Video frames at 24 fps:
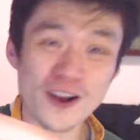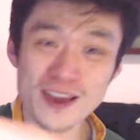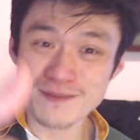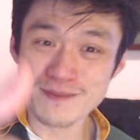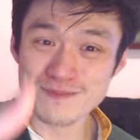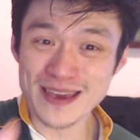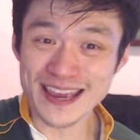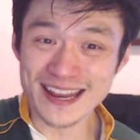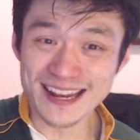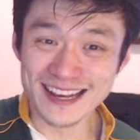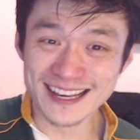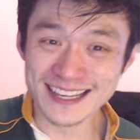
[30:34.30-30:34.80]

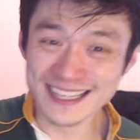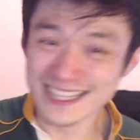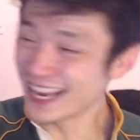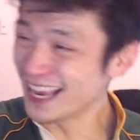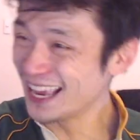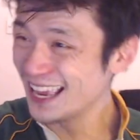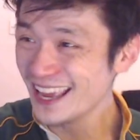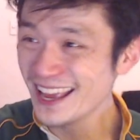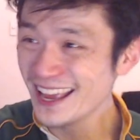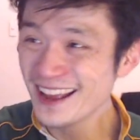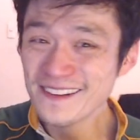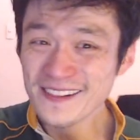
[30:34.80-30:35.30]
meters,
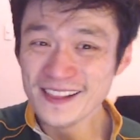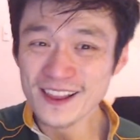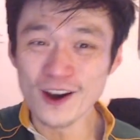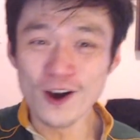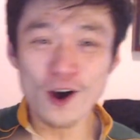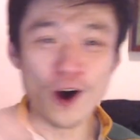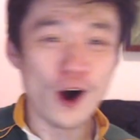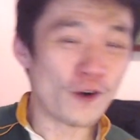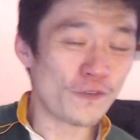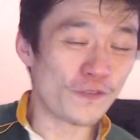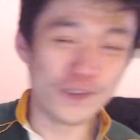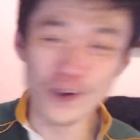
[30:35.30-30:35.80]

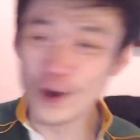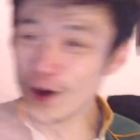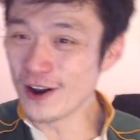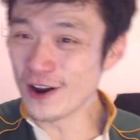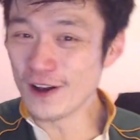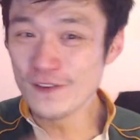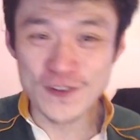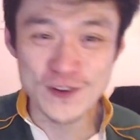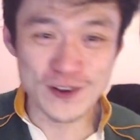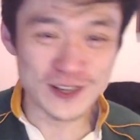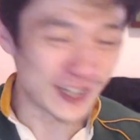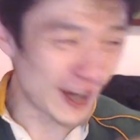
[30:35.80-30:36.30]
offload a
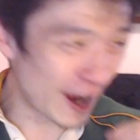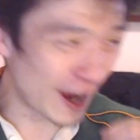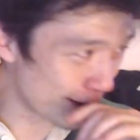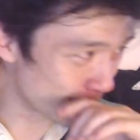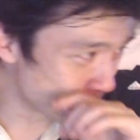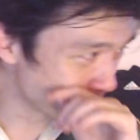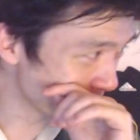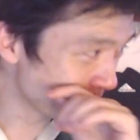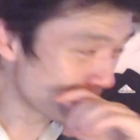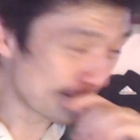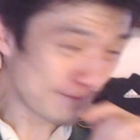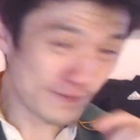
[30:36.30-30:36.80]
few
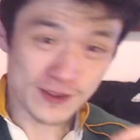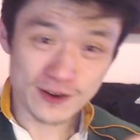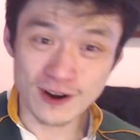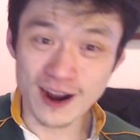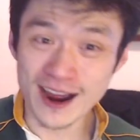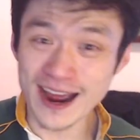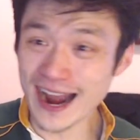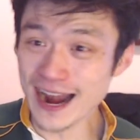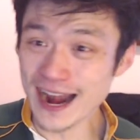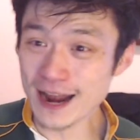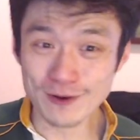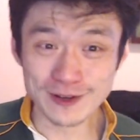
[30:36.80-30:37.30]
times, right?
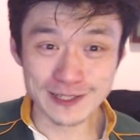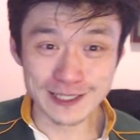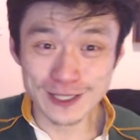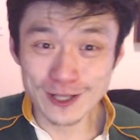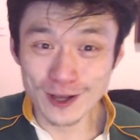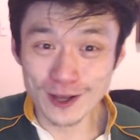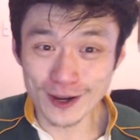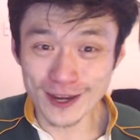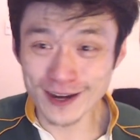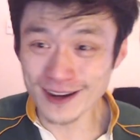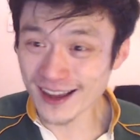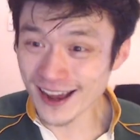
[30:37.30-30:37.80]
And it was
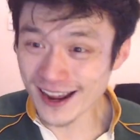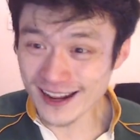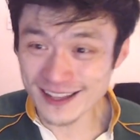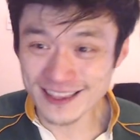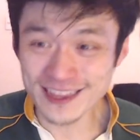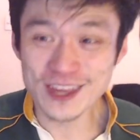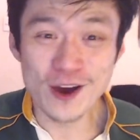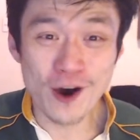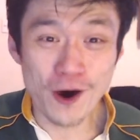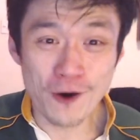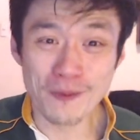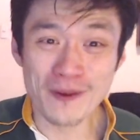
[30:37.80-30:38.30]
looking like the
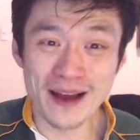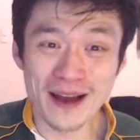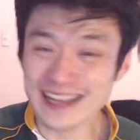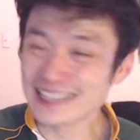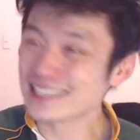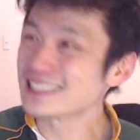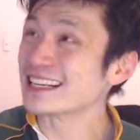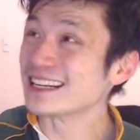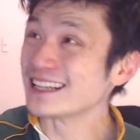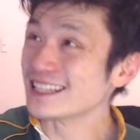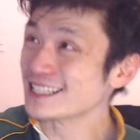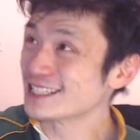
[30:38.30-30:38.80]
All Blacks
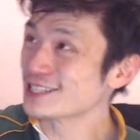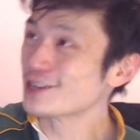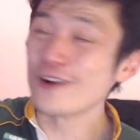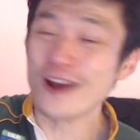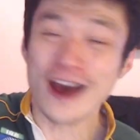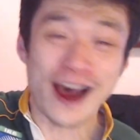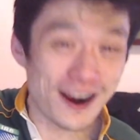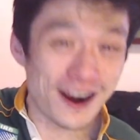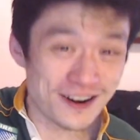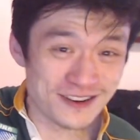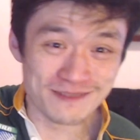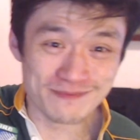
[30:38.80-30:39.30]
going to score
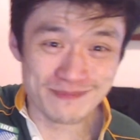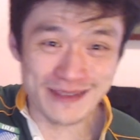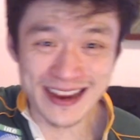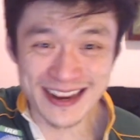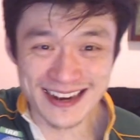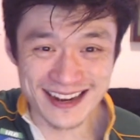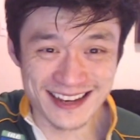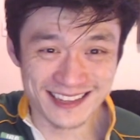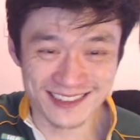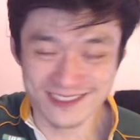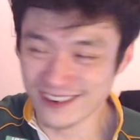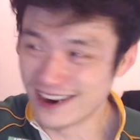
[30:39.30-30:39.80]
100
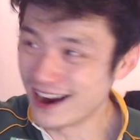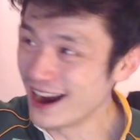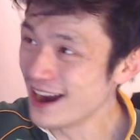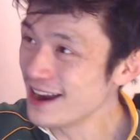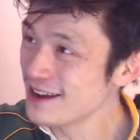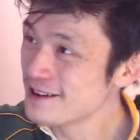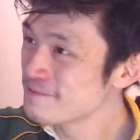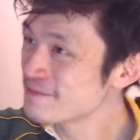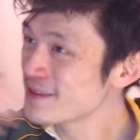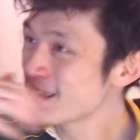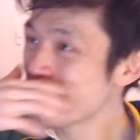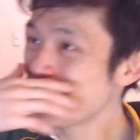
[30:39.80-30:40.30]
meters, right?
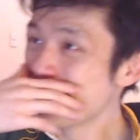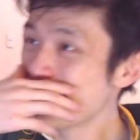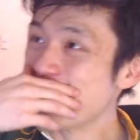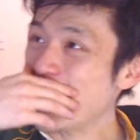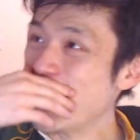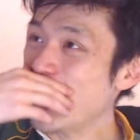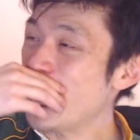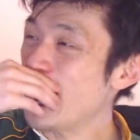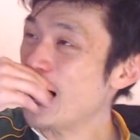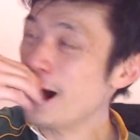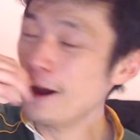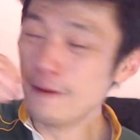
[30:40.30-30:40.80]

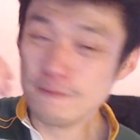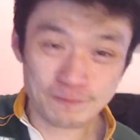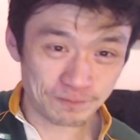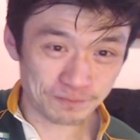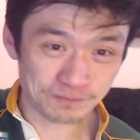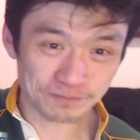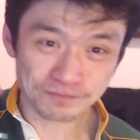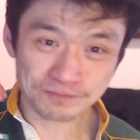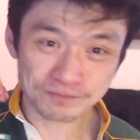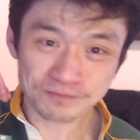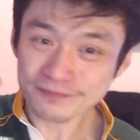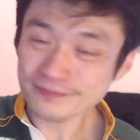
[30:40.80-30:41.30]

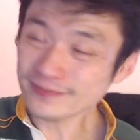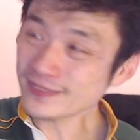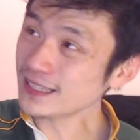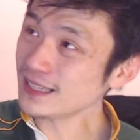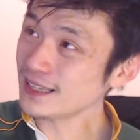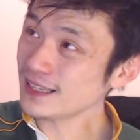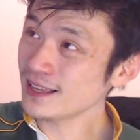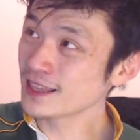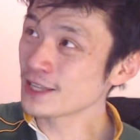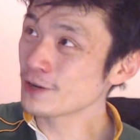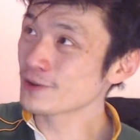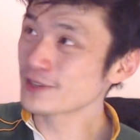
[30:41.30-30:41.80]

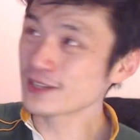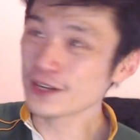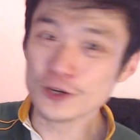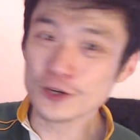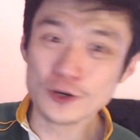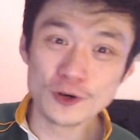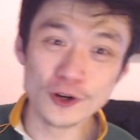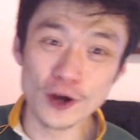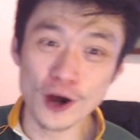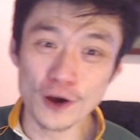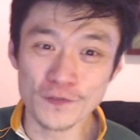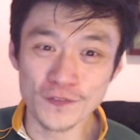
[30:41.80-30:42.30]
There was some
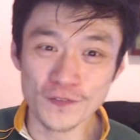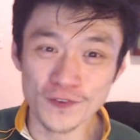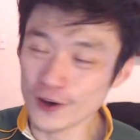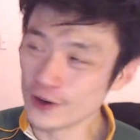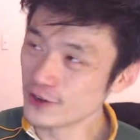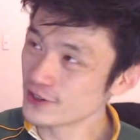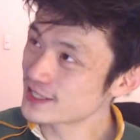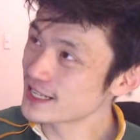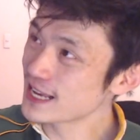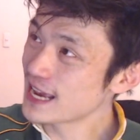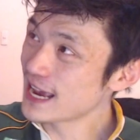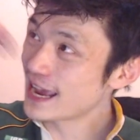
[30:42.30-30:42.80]
good
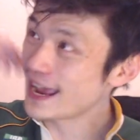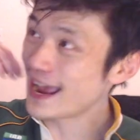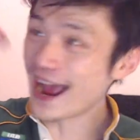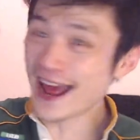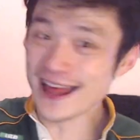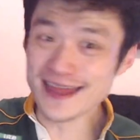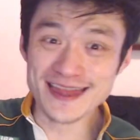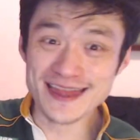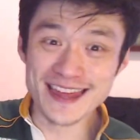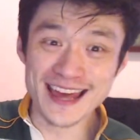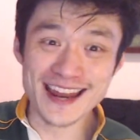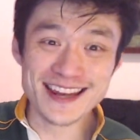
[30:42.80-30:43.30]
offloads.
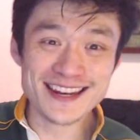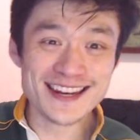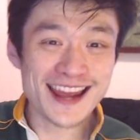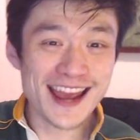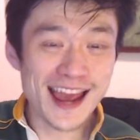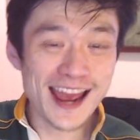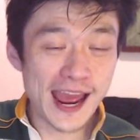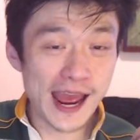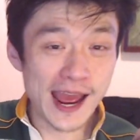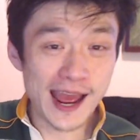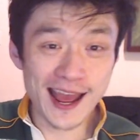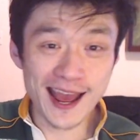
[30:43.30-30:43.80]
And then
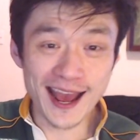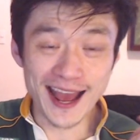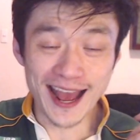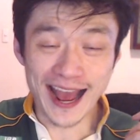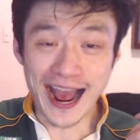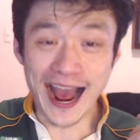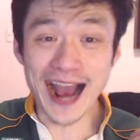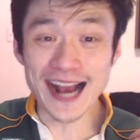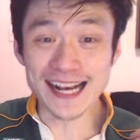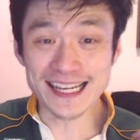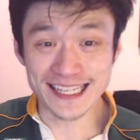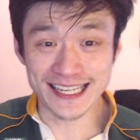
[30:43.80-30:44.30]

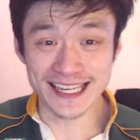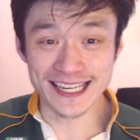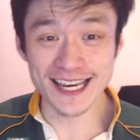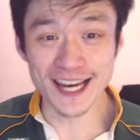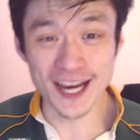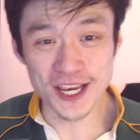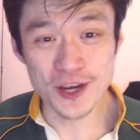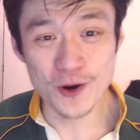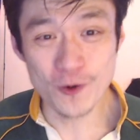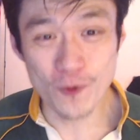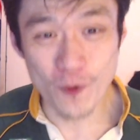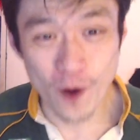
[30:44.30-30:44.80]
Akira
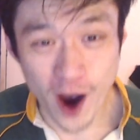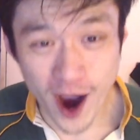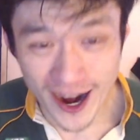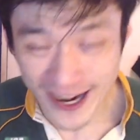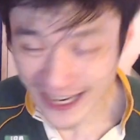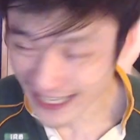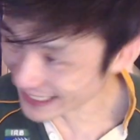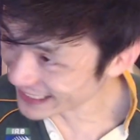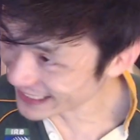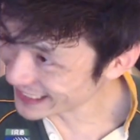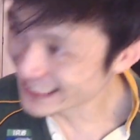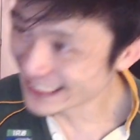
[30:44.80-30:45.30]

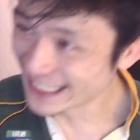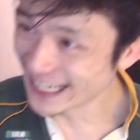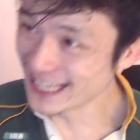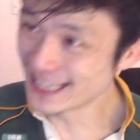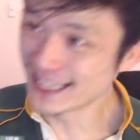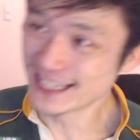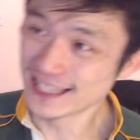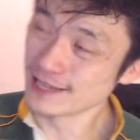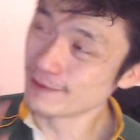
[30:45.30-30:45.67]
Ioane gets the